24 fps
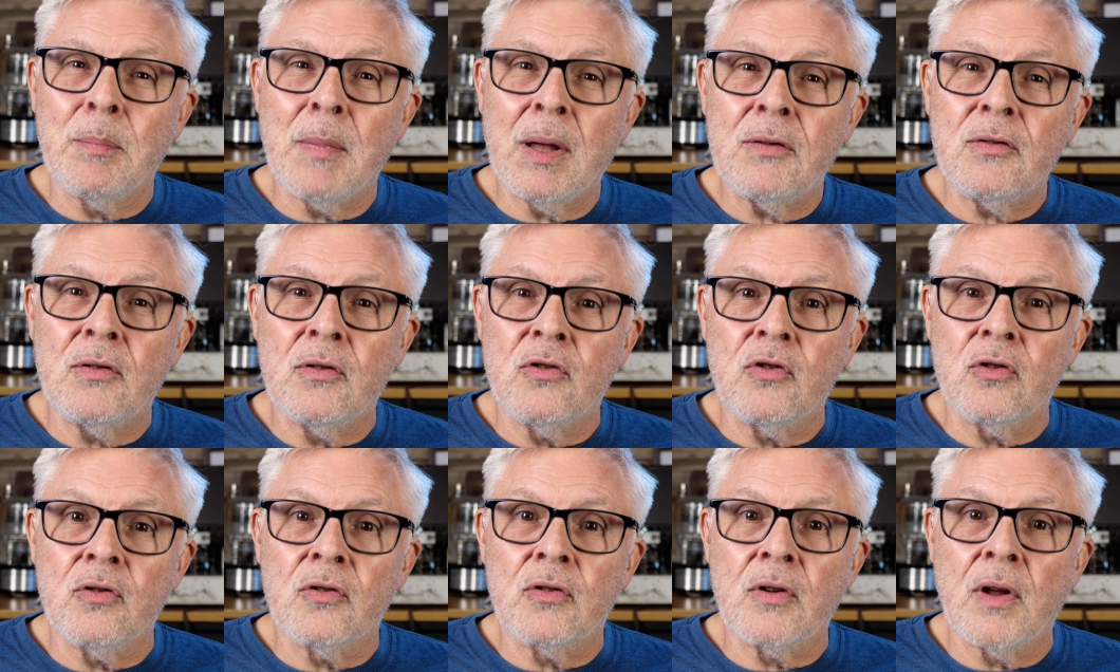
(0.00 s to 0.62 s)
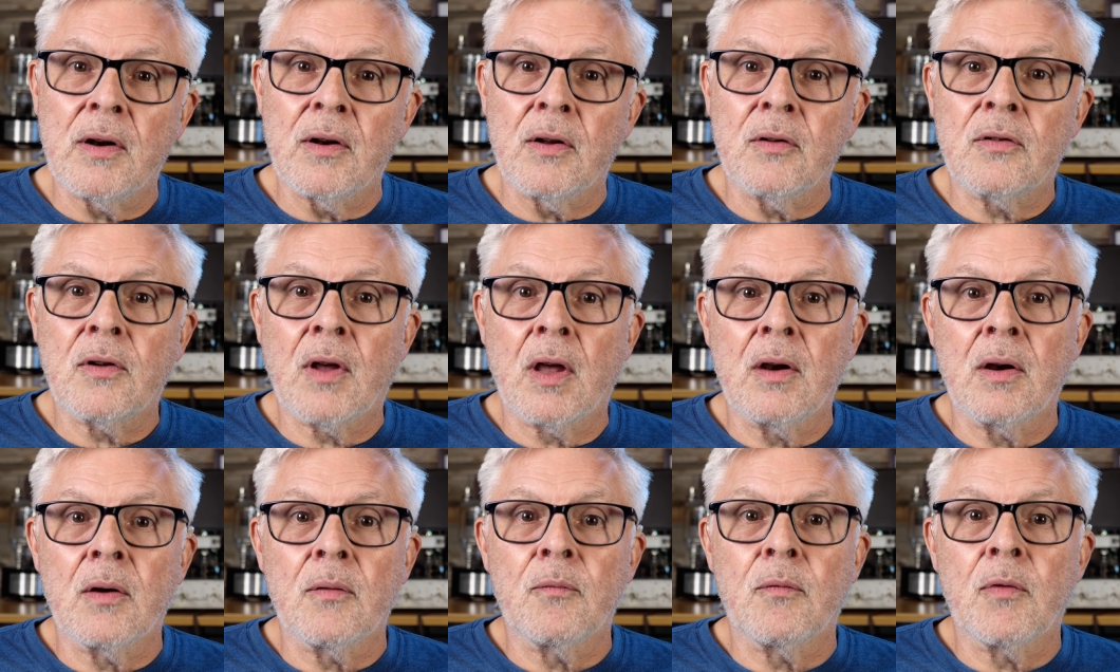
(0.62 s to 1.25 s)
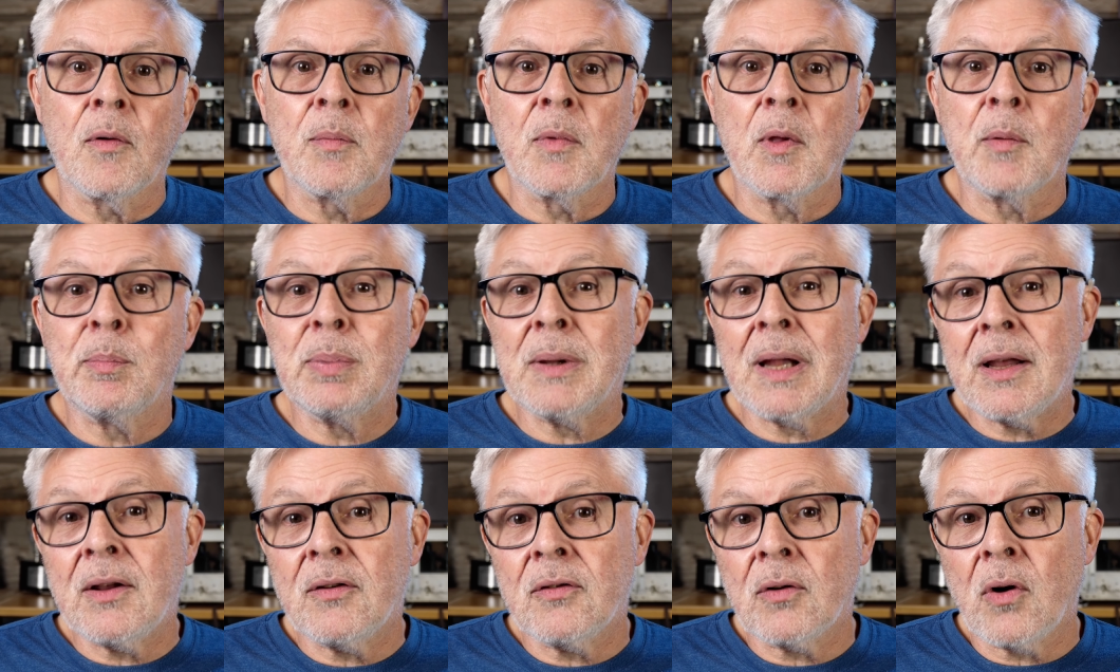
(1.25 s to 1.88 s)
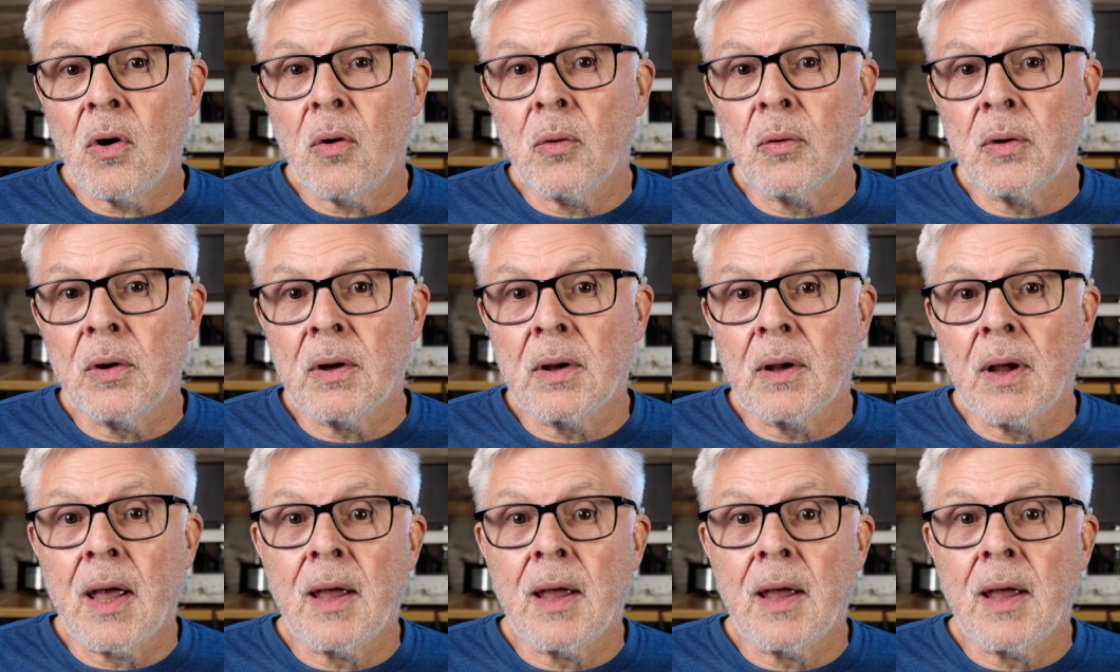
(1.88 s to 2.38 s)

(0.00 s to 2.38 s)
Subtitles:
messages that it's getting from the place coding